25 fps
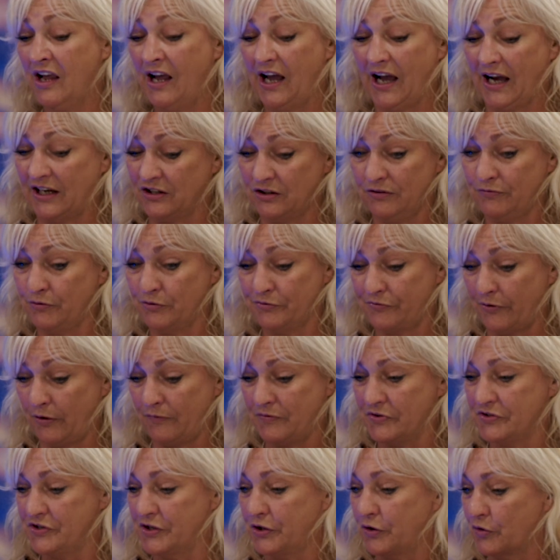And you've
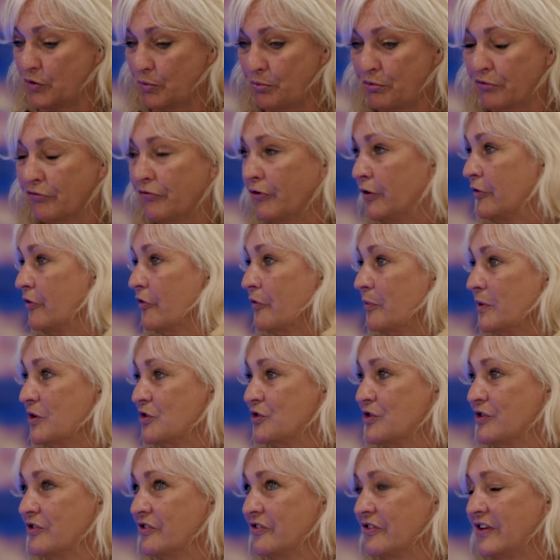obviously got the Provence,
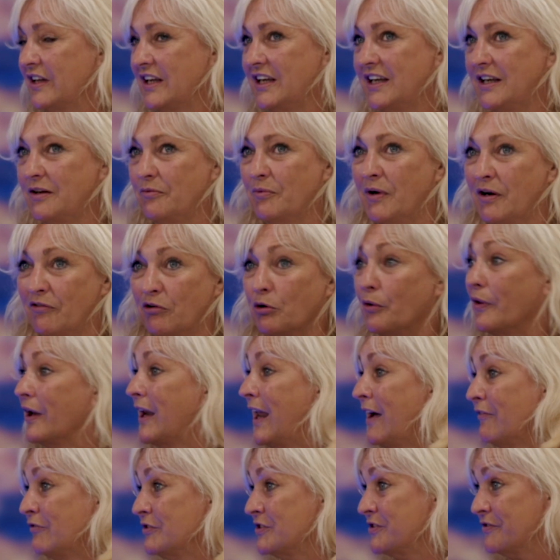which is where all the
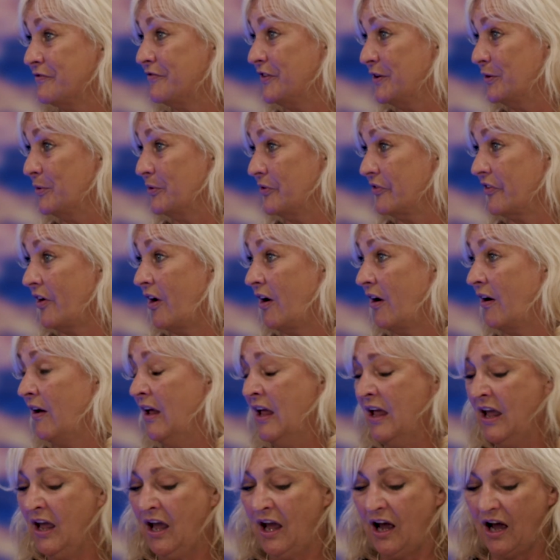lavender fields are.
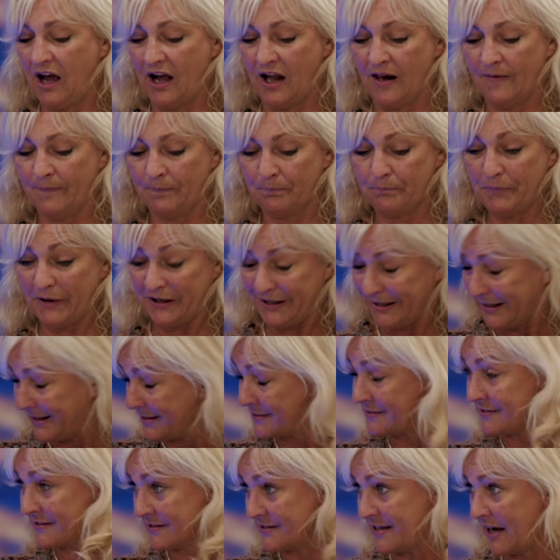But it
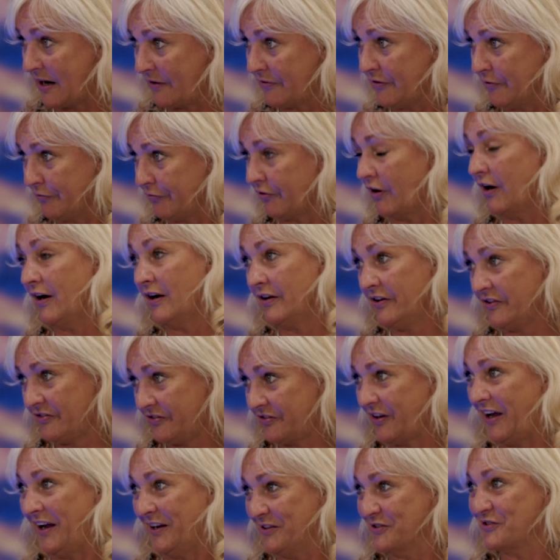is the south of France,
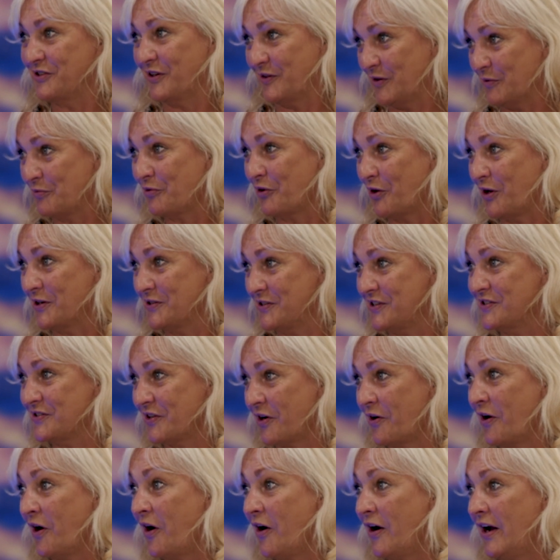and so the prices
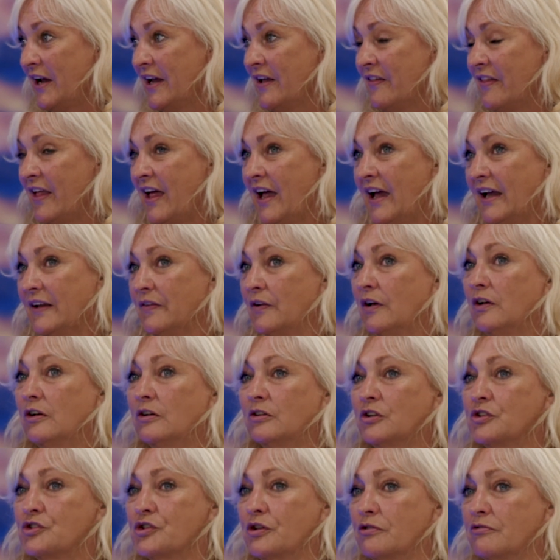are higher there. In the
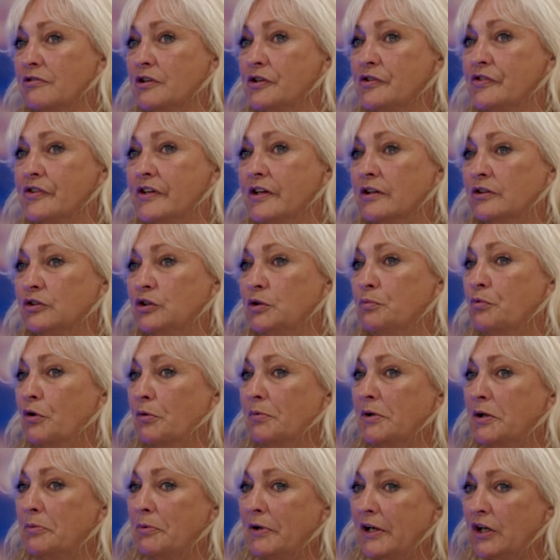Languedoc-Roussillon, you'd
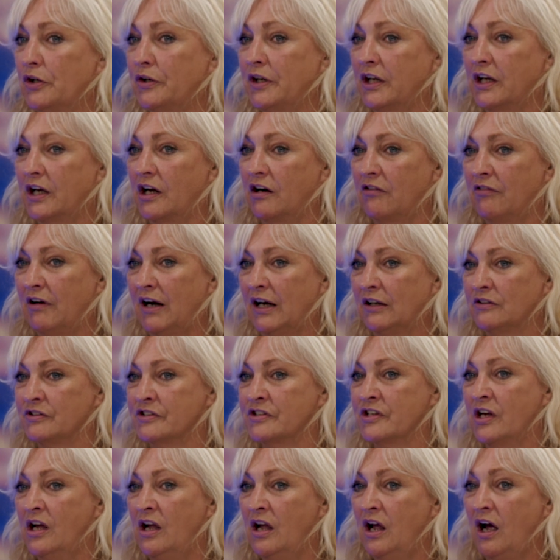probably be looking at around
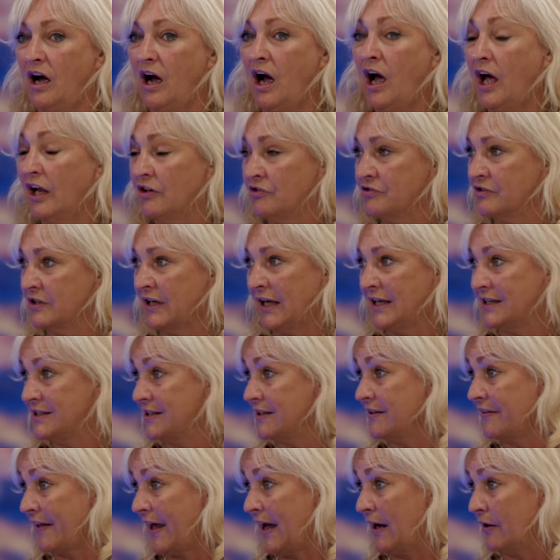
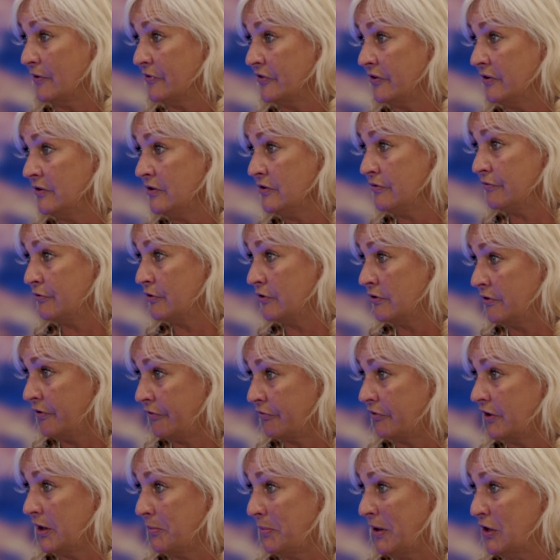180,000 for a
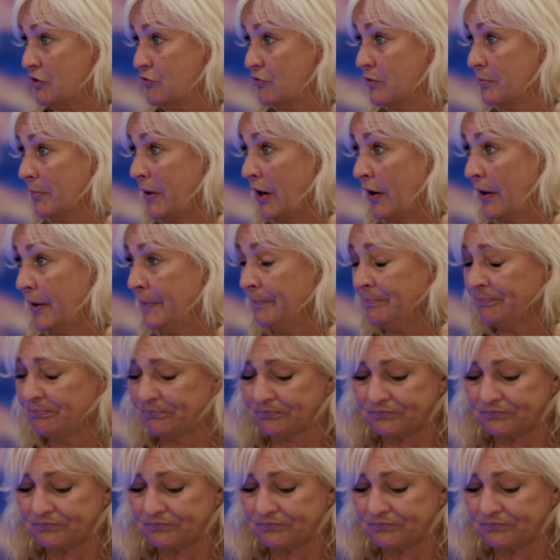3-bedroom home.